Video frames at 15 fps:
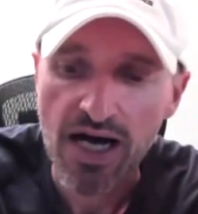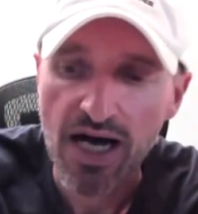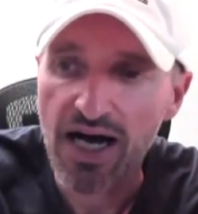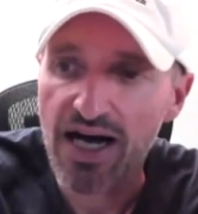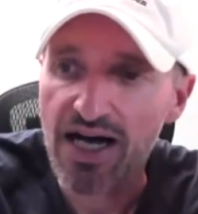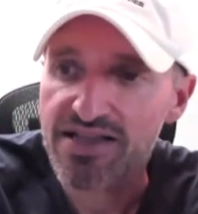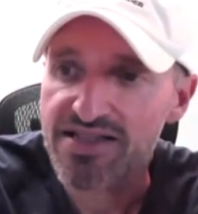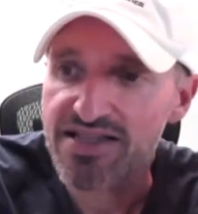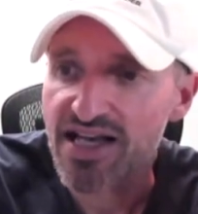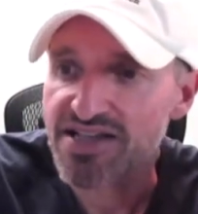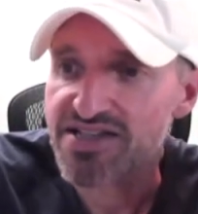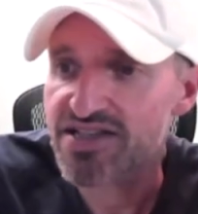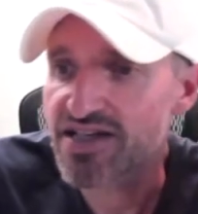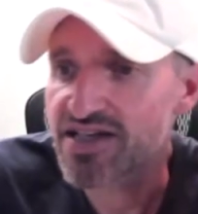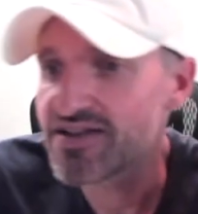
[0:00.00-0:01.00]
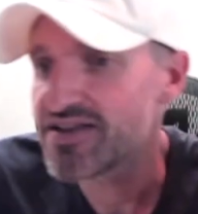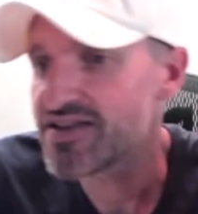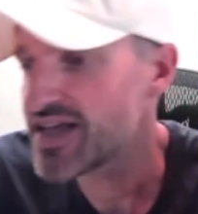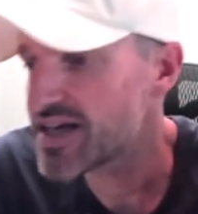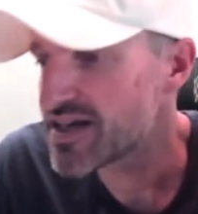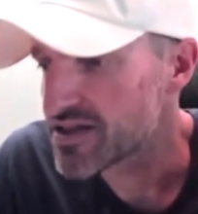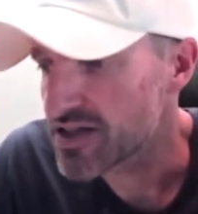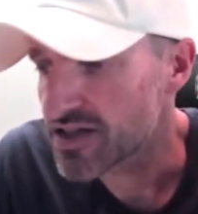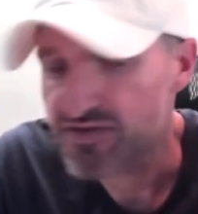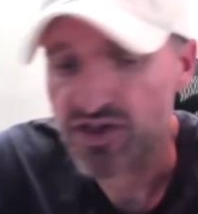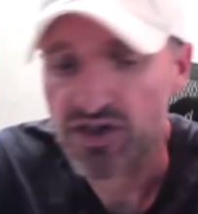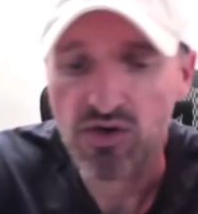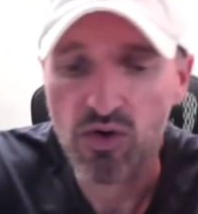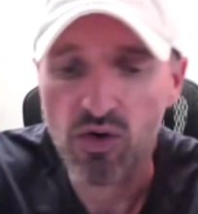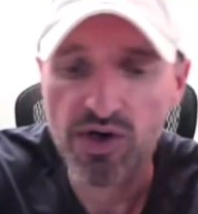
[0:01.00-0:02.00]
Uh, Tesla, they didn't love
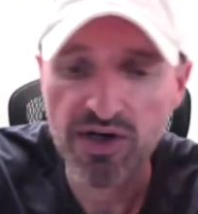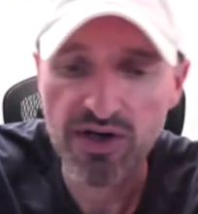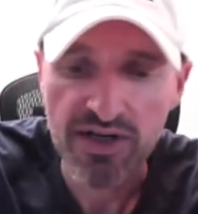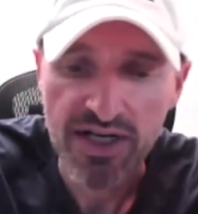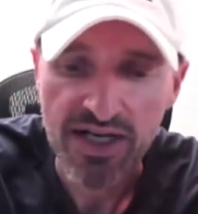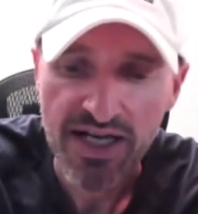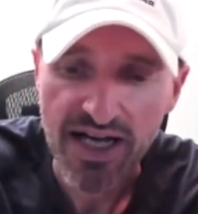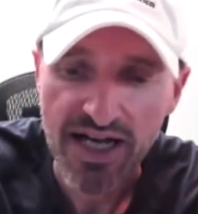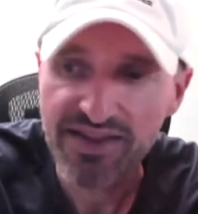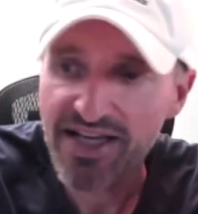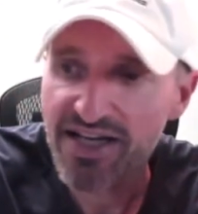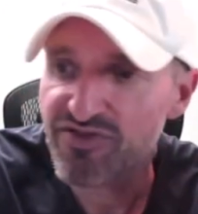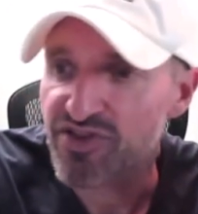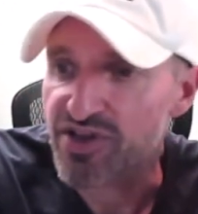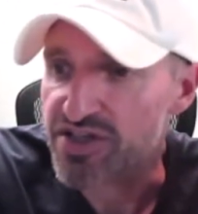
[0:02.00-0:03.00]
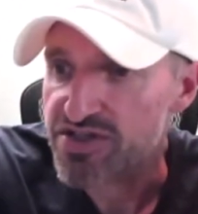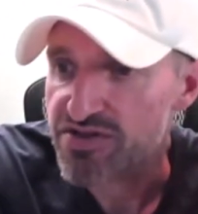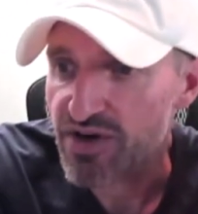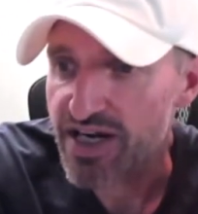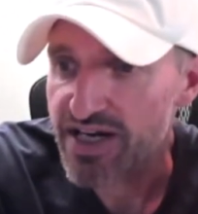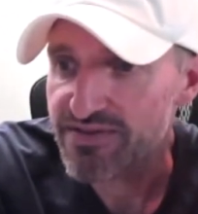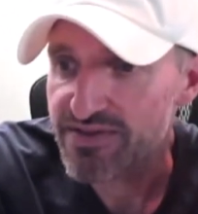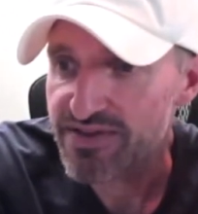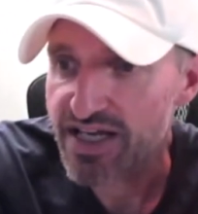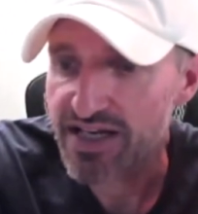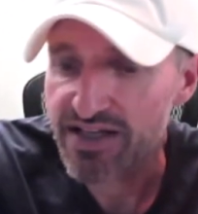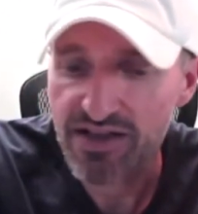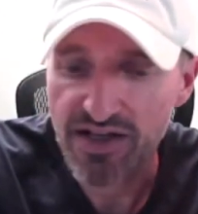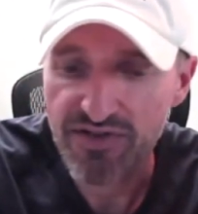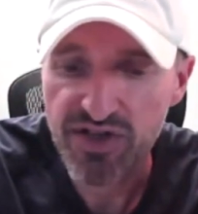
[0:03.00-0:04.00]
their quarter, and Netflix, right? They
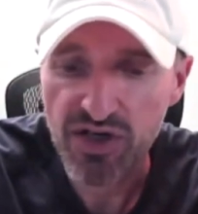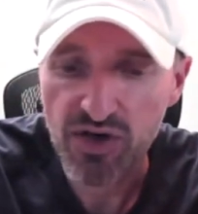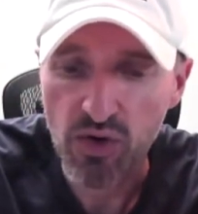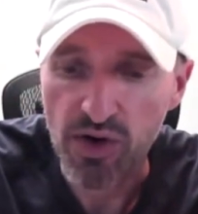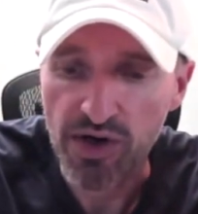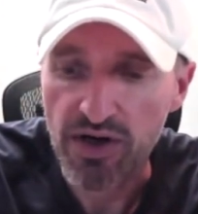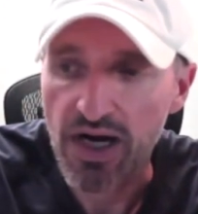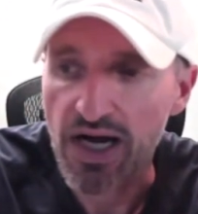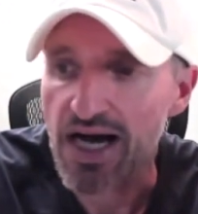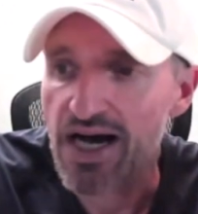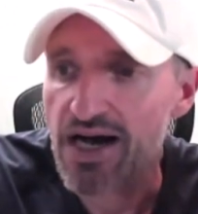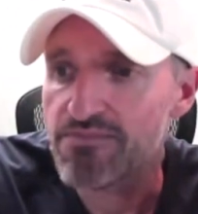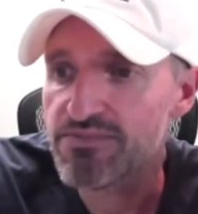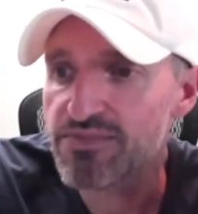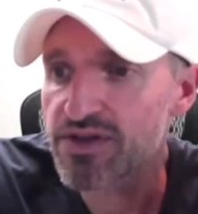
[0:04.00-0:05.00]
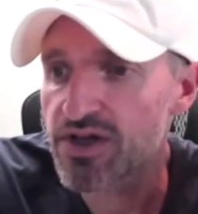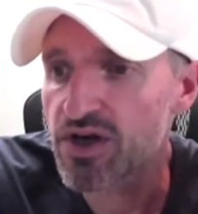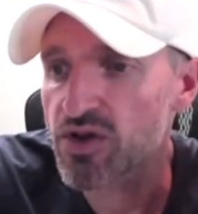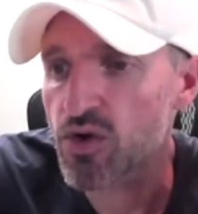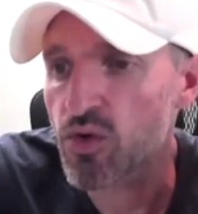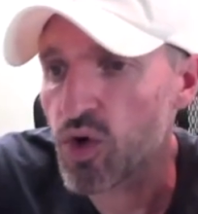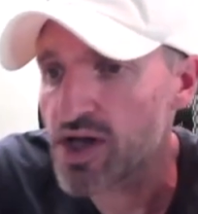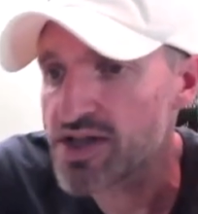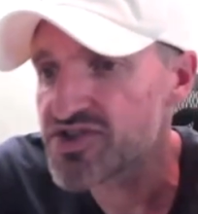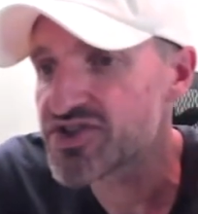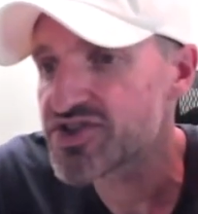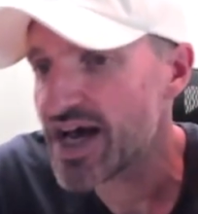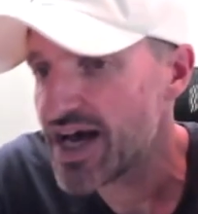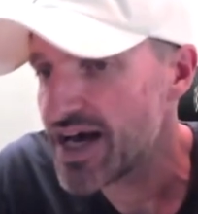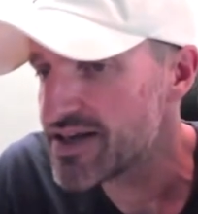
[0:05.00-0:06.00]
didn't love their quarter. Um, you know, the
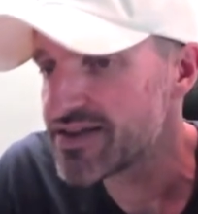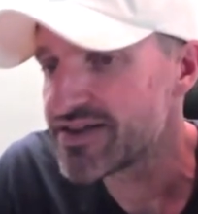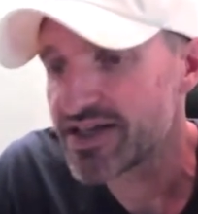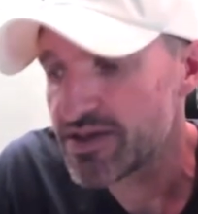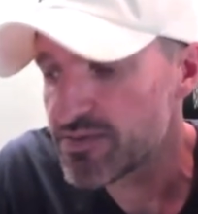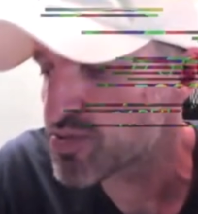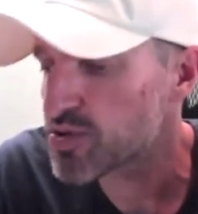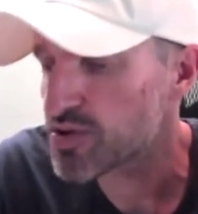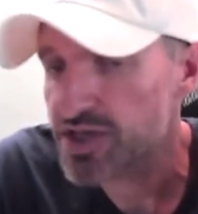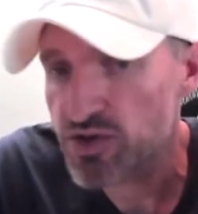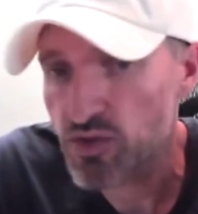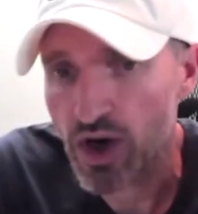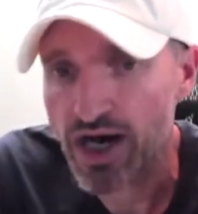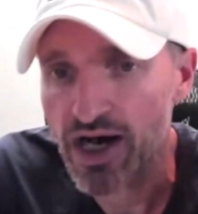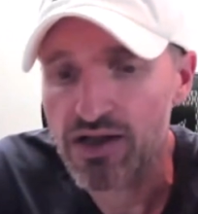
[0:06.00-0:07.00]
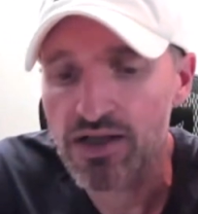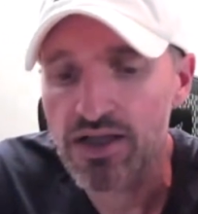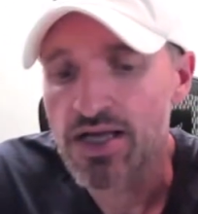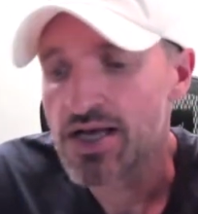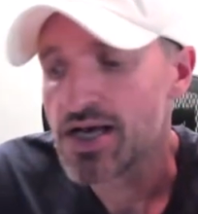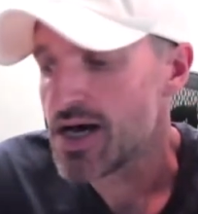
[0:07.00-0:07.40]
ones that did pretty well